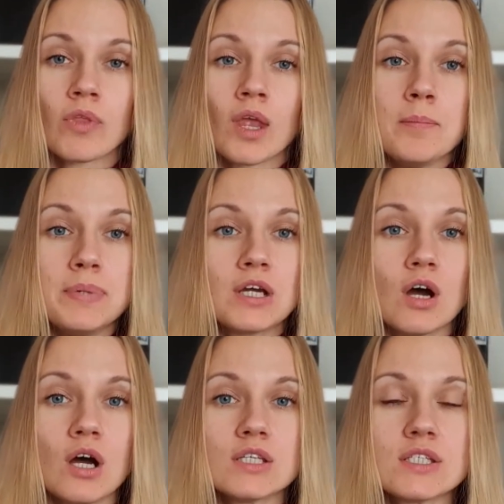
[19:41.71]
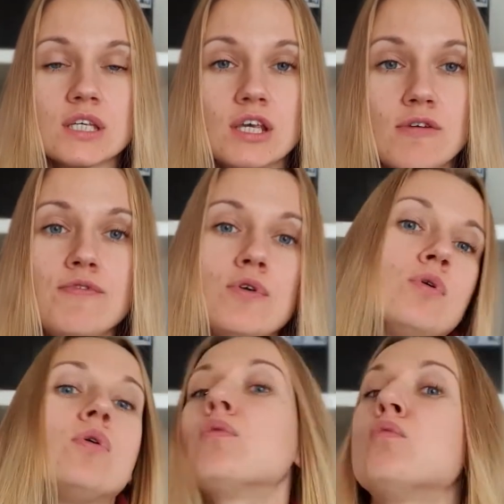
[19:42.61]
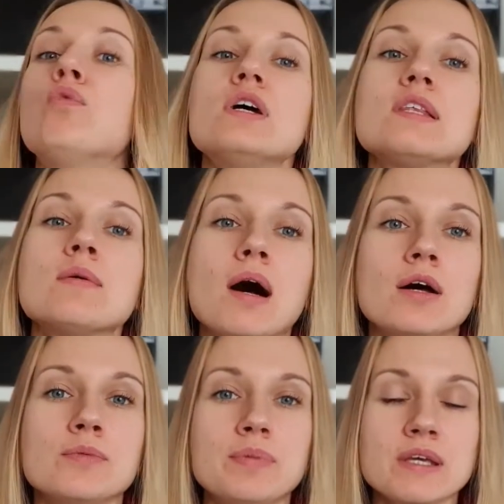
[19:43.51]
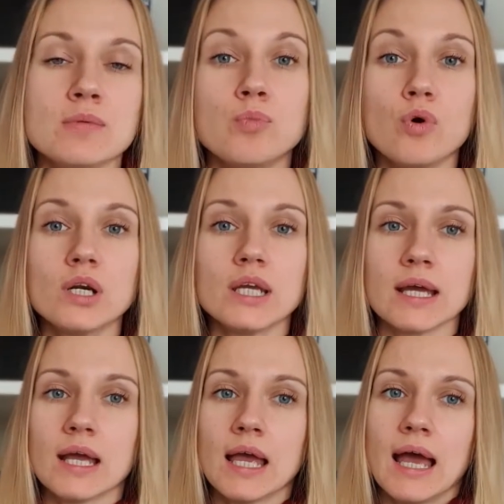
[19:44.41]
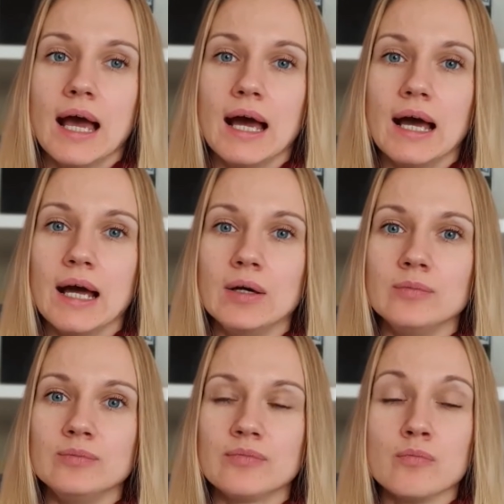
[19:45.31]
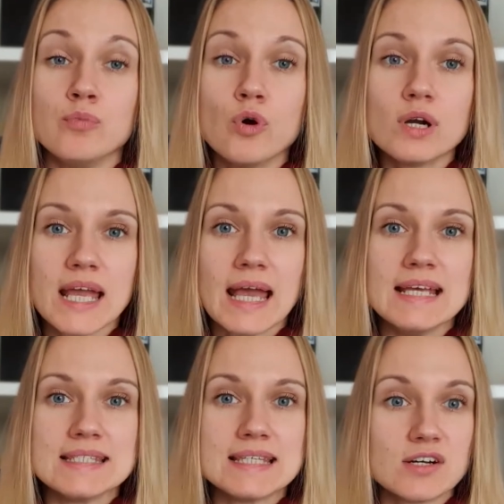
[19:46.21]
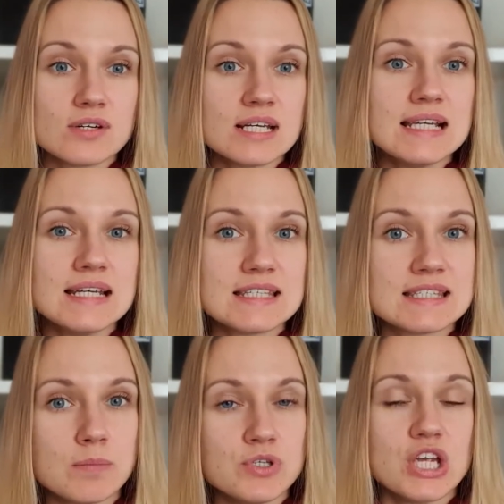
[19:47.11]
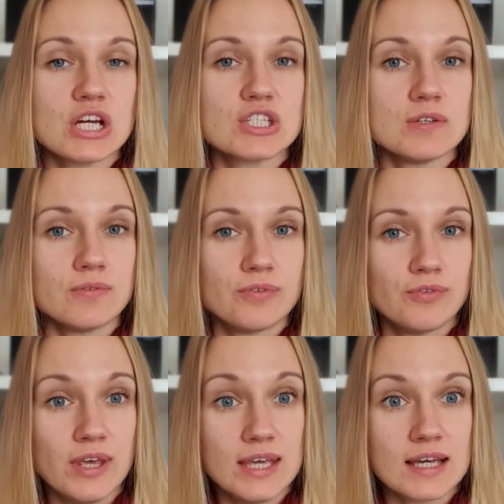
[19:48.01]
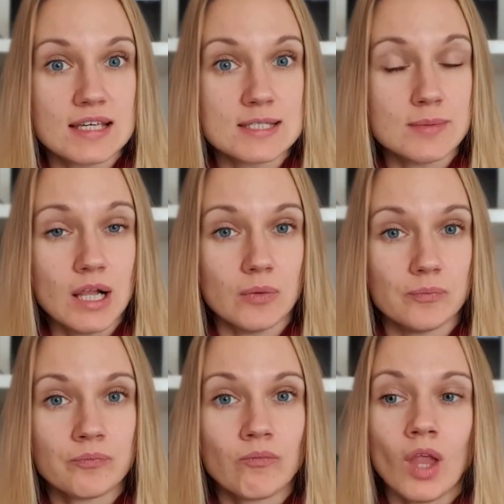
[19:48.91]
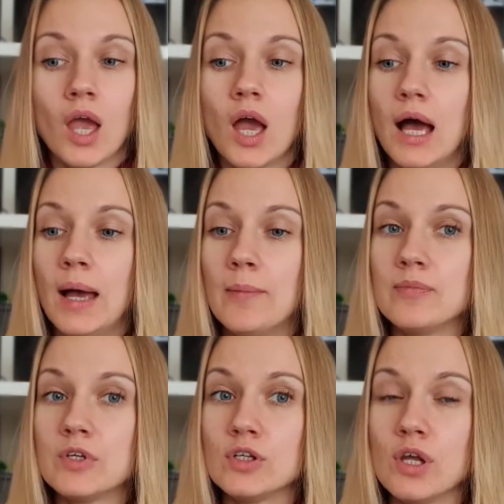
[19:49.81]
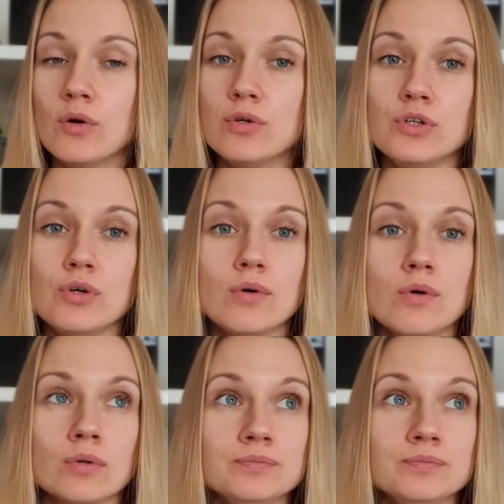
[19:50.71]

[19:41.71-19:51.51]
because if you're worried about being boring, boring is a really subjective thing as well. You